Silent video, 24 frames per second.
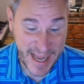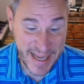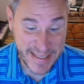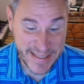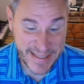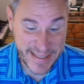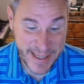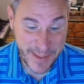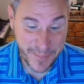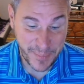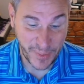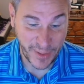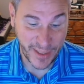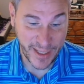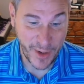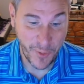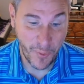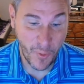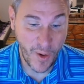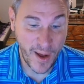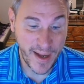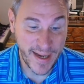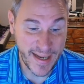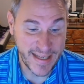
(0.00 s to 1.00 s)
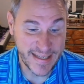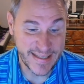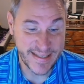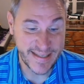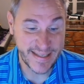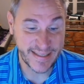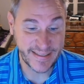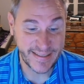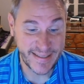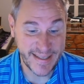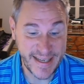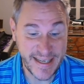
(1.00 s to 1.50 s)
simply what is
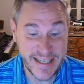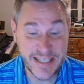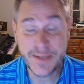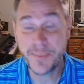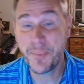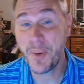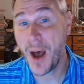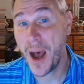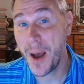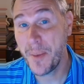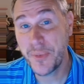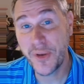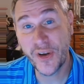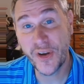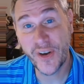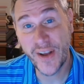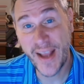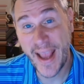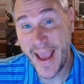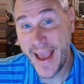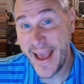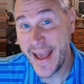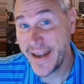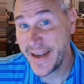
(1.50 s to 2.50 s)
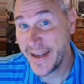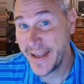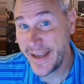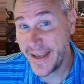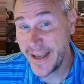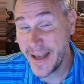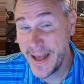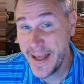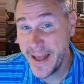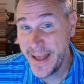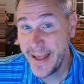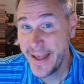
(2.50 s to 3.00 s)
the least popular candy,
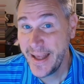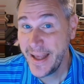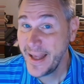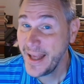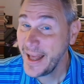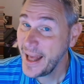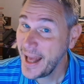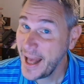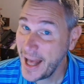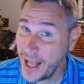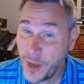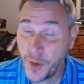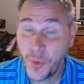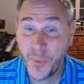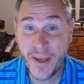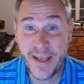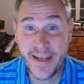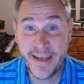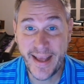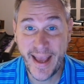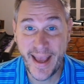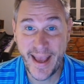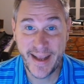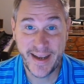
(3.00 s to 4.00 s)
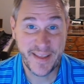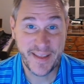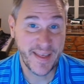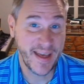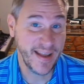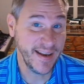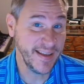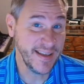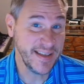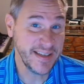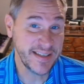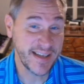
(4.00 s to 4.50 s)
Halloween candy that
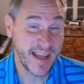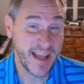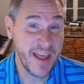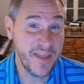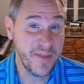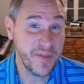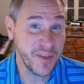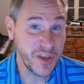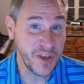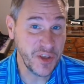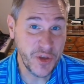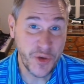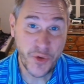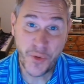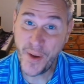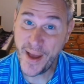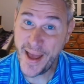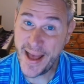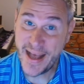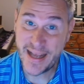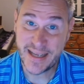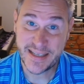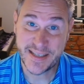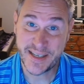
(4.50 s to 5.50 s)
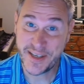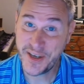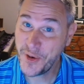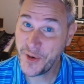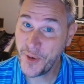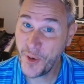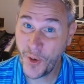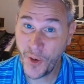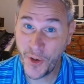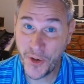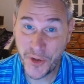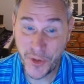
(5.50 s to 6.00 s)
is, in the US? And here
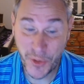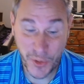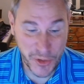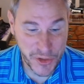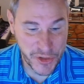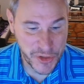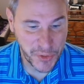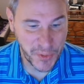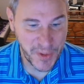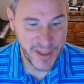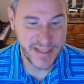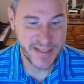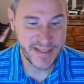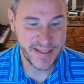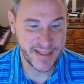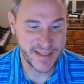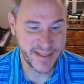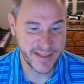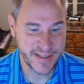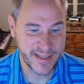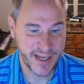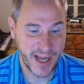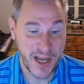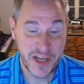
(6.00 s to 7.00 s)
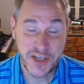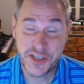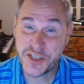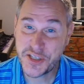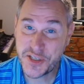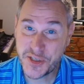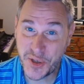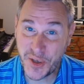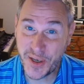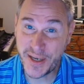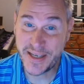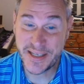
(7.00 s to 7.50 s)
are your choices
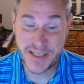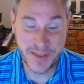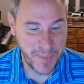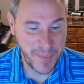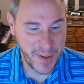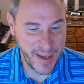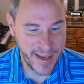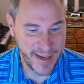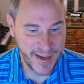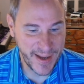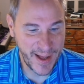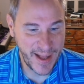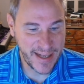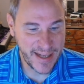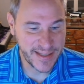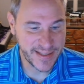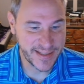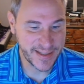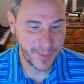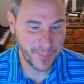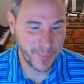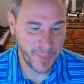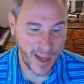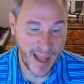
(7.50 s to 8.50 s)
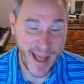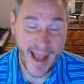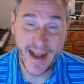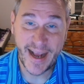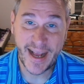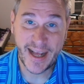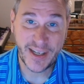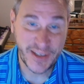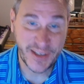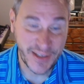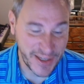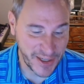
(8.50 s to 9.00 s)
circus peanuts, black
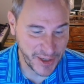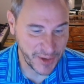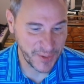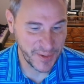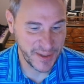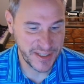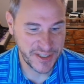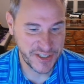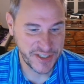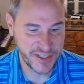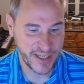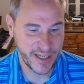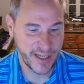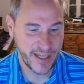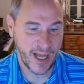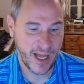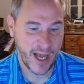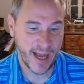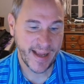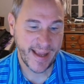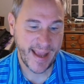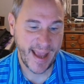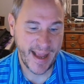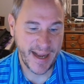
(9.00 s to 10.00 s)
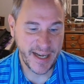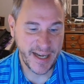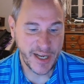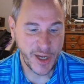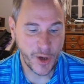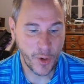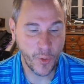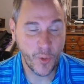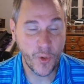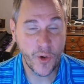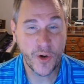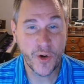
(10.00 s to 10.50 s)
licorice, candy
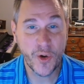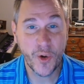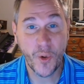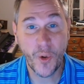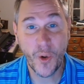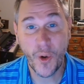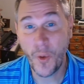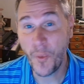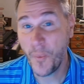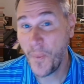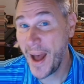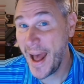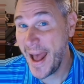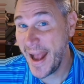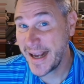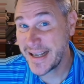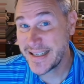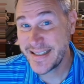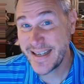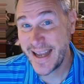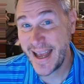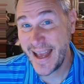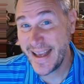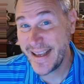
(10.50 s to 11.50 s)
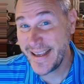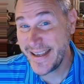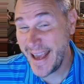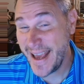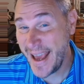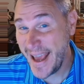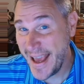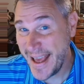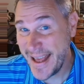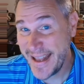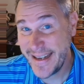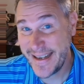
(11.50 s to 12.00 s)
corn or wax
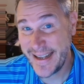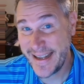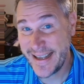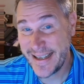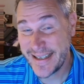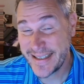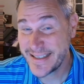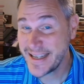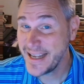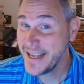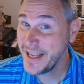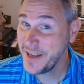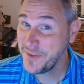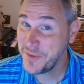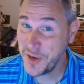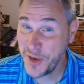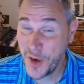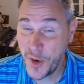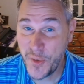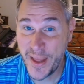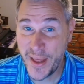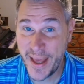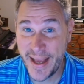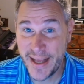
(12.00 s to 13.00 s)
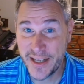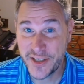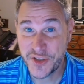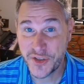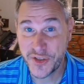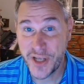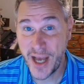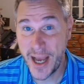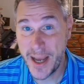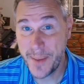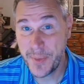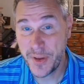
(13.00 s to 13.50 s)
candies? If you know the answer,
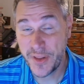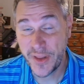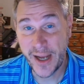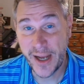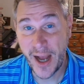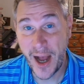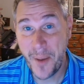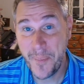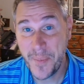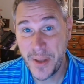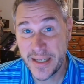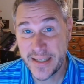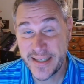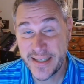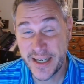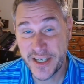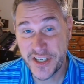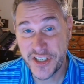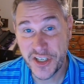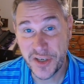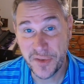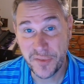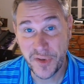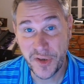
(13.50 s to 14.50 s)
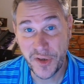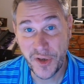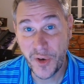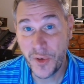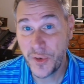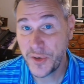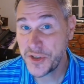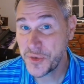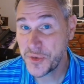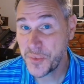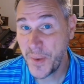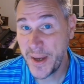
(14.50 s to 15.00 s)
type it in the comment section. If you
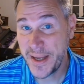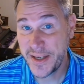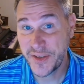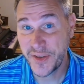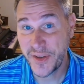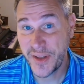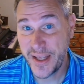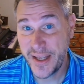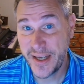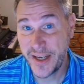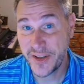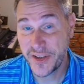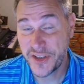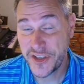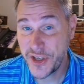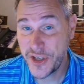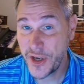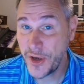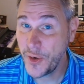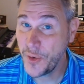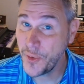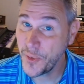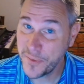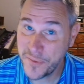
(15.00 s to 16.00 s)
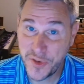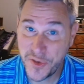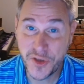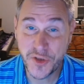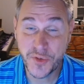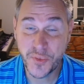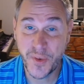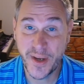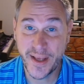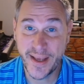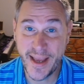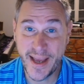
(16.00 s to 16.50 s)
don't, just wait till the end of the show. If you just
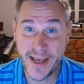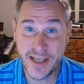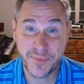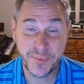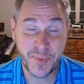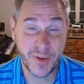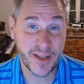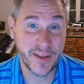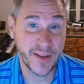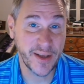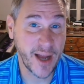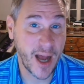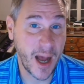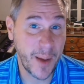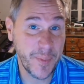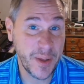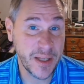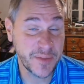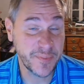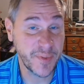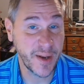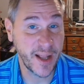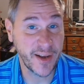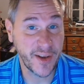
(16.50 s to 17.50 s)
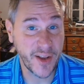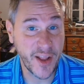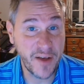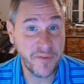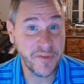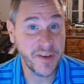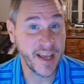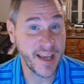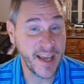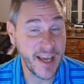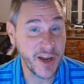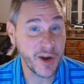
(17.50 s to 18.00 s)
want to guess, put it in the comments. But I'd love
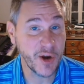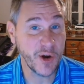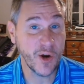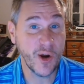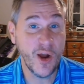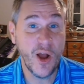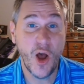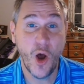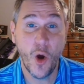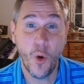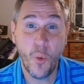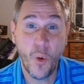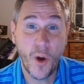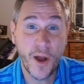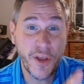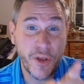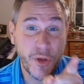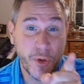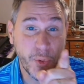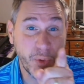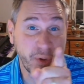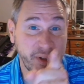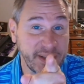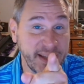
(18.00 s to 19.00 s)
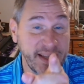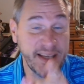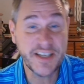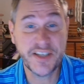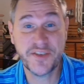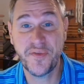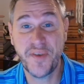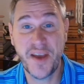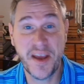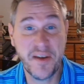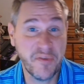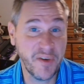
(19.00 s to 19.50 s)
to hear what your least
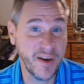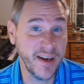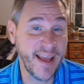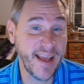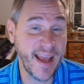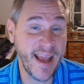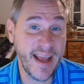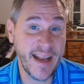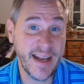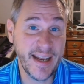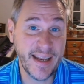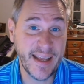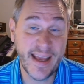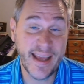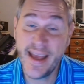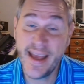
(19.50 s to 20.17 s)
favorite candy